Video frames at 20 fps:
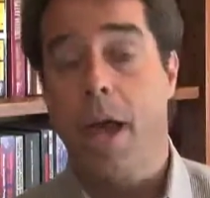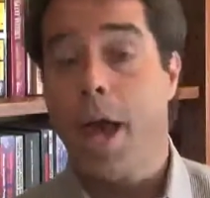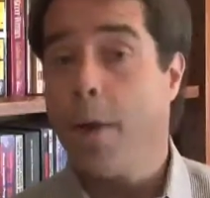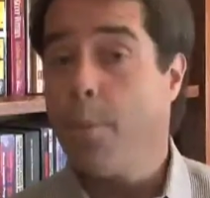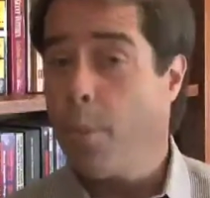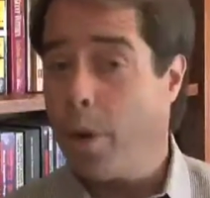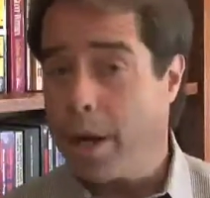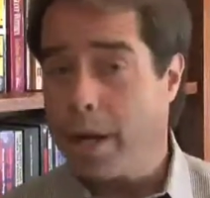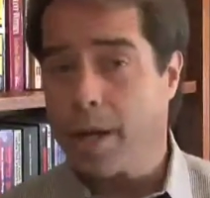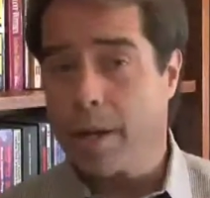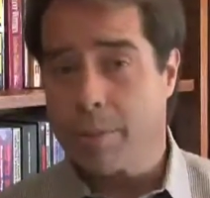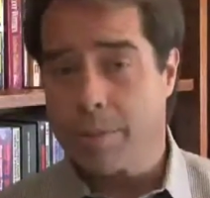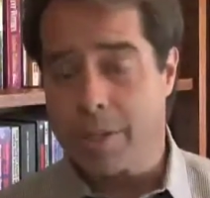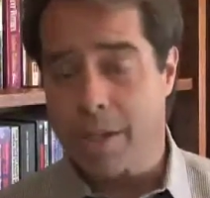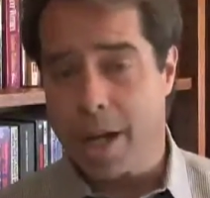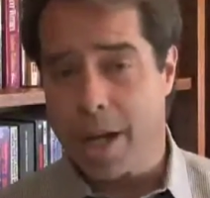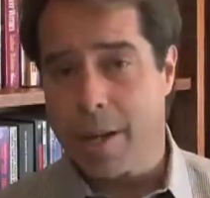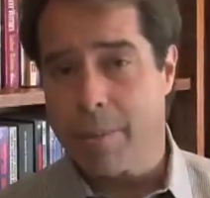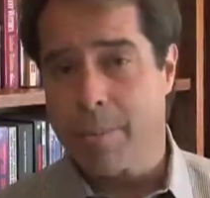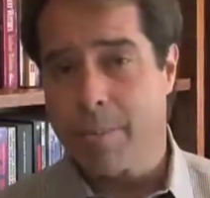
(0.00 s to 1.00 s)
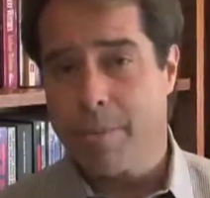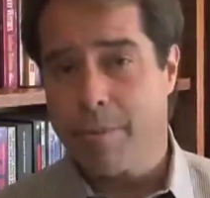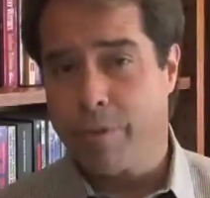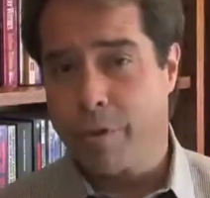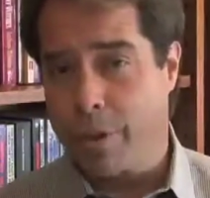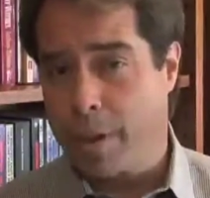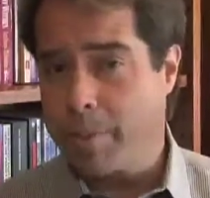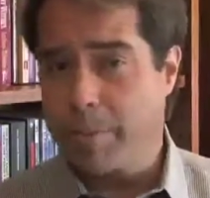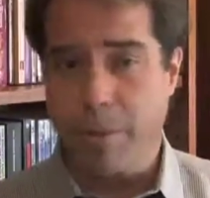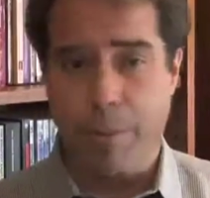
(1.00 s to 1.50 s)
And when it comes time
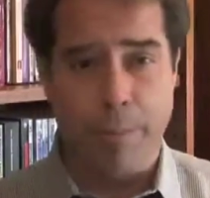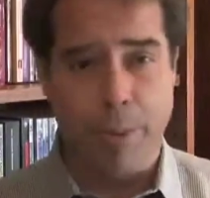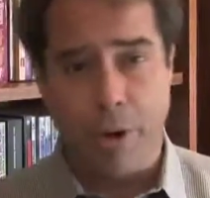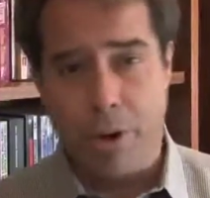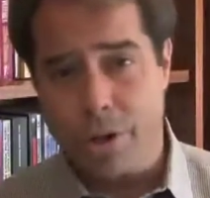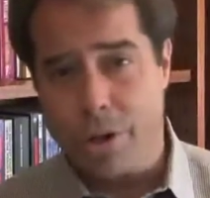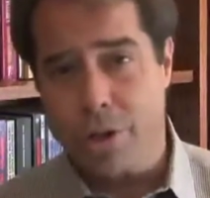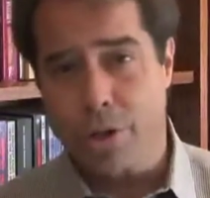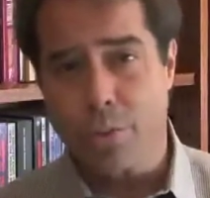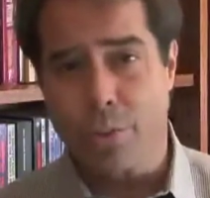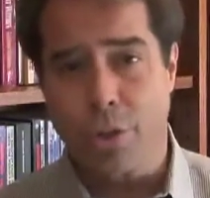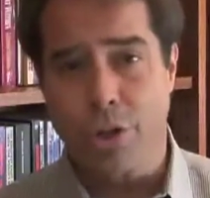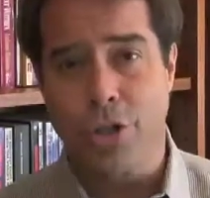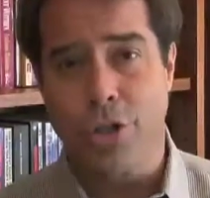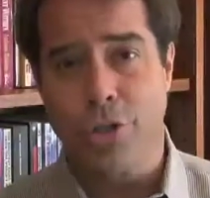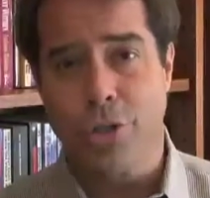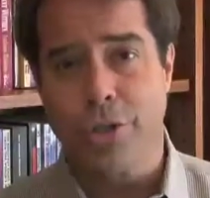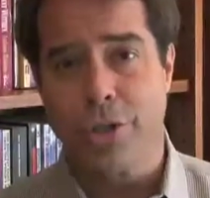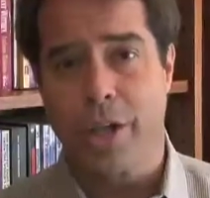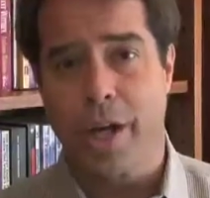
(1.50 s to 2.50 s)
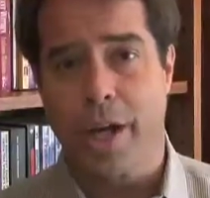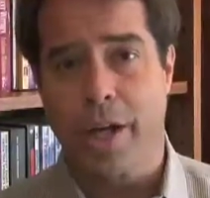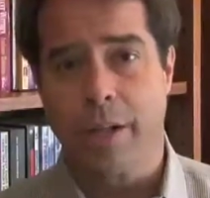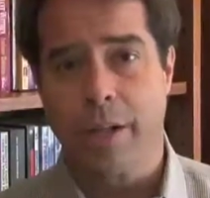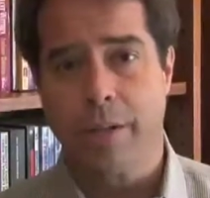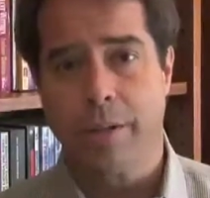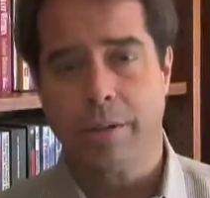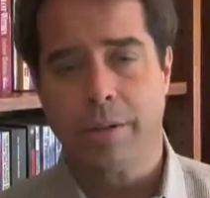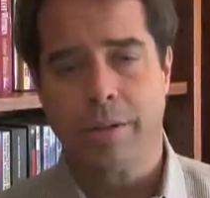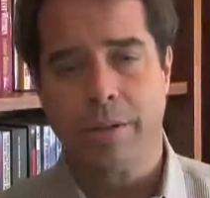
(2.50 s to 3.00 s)
for them to purchase what you
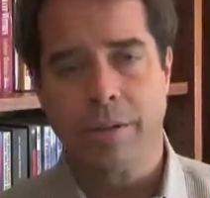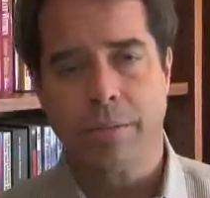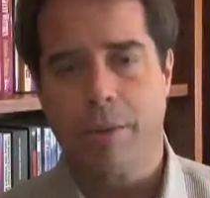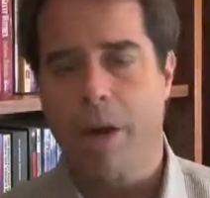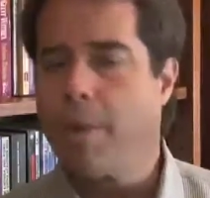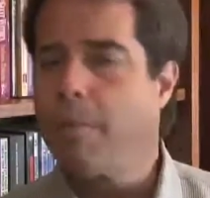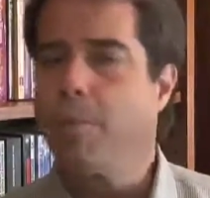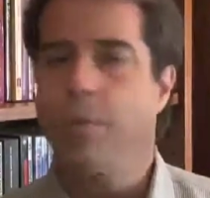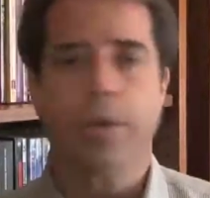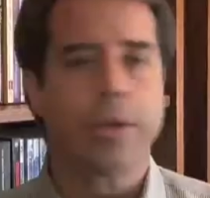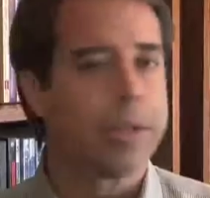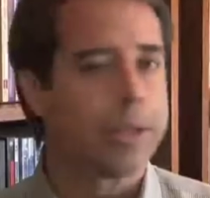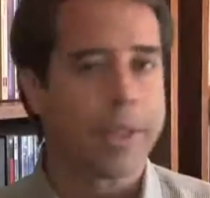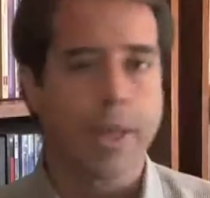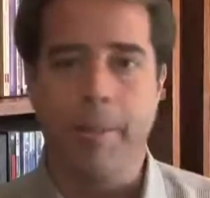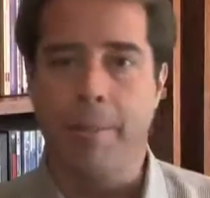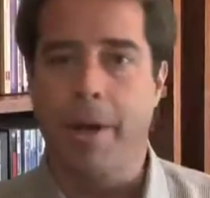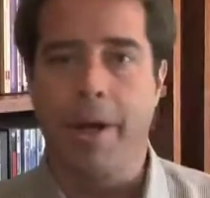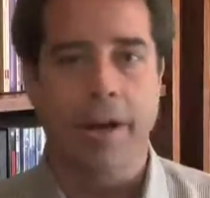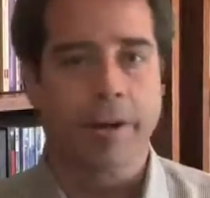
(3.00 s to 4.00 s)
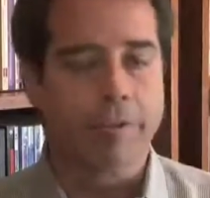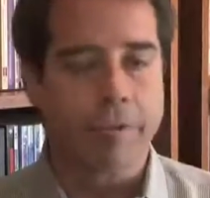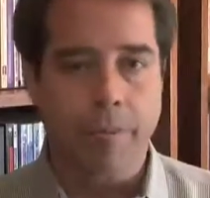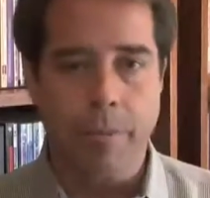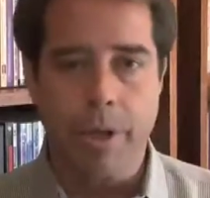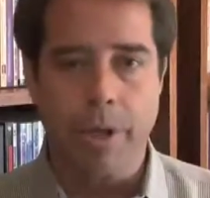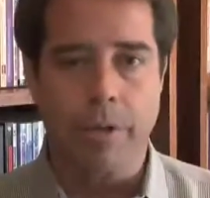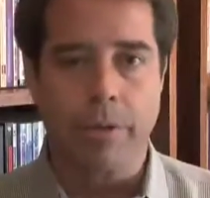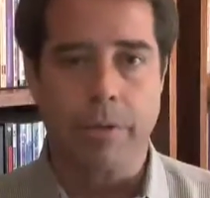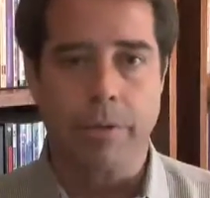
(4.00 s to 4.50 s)
sell, why wouldn't they buy it
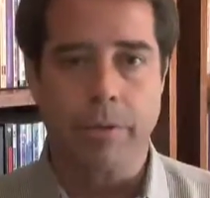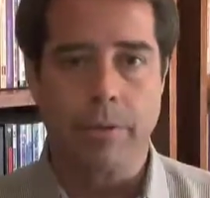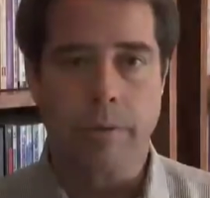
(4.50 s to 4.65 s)
from you?